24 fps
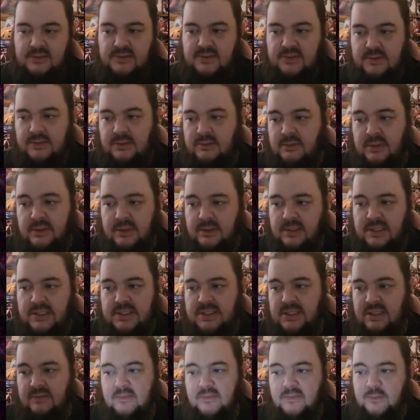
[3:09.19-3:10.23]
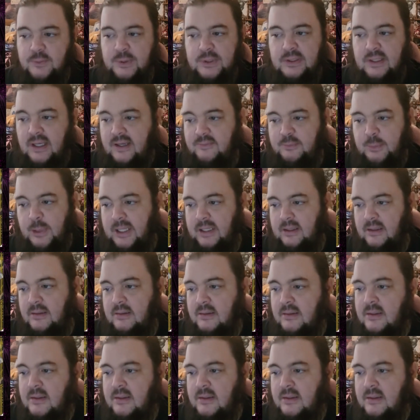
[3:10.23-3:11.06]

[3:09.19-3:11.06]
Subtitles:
so you literally just get free life back.